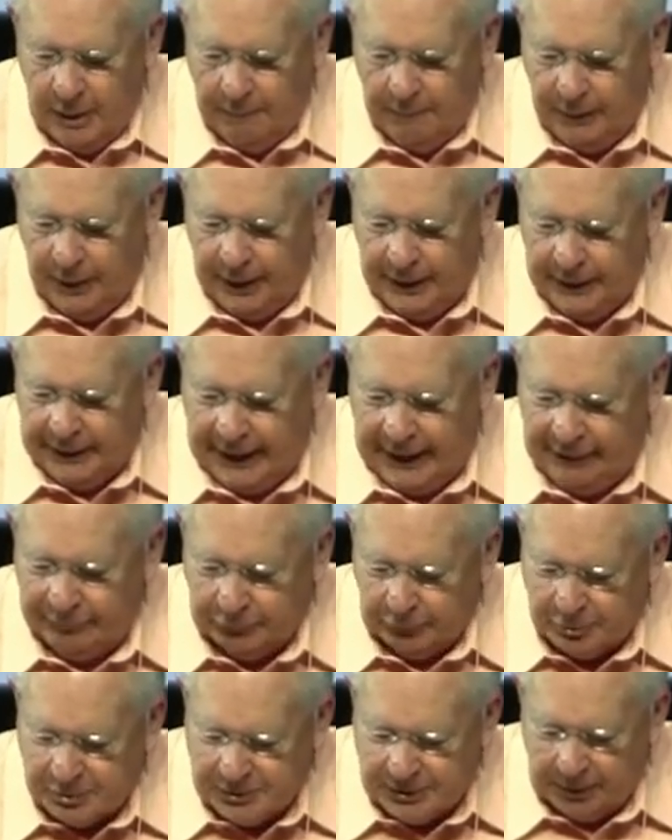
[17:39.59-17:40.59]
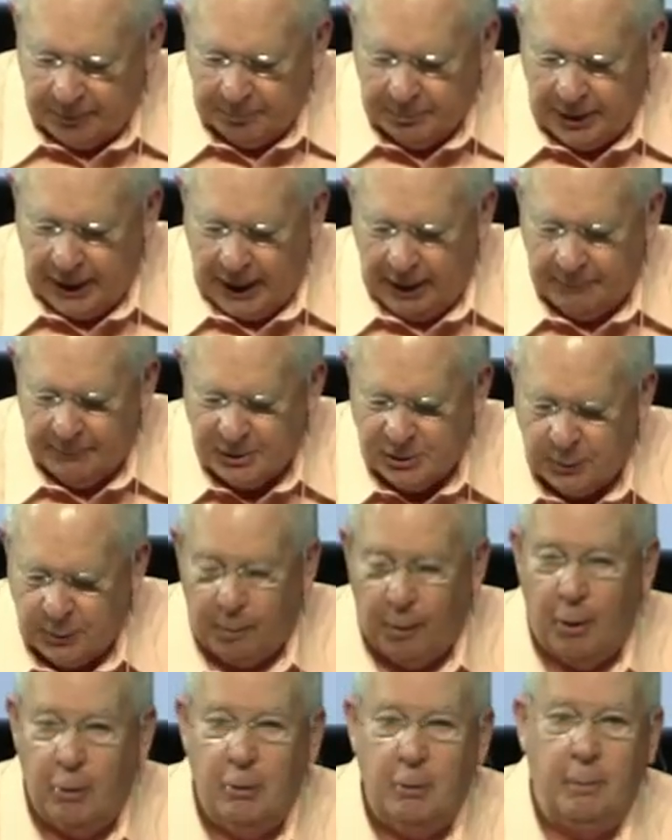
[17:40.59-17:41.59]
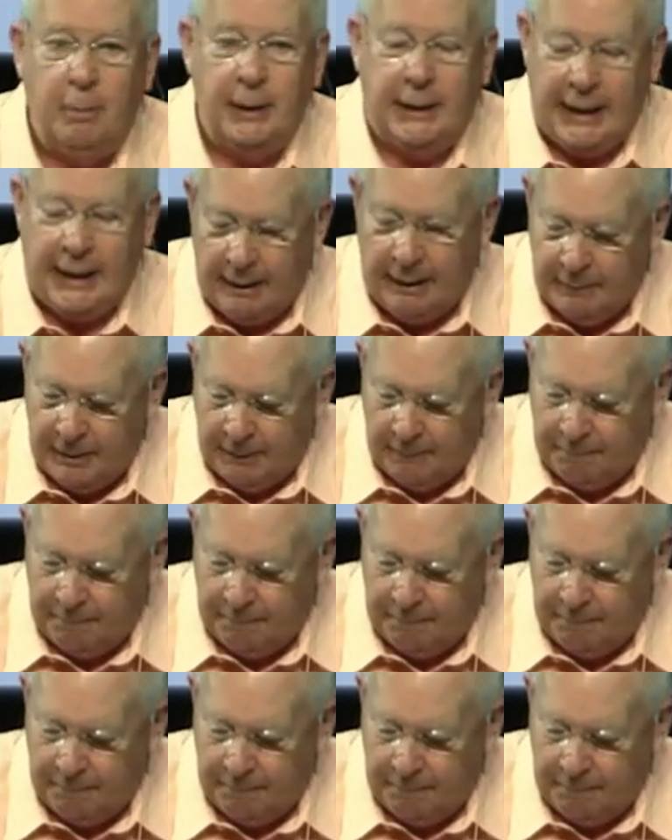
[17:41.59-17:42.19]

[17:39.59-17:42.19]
but after some time, his opponent became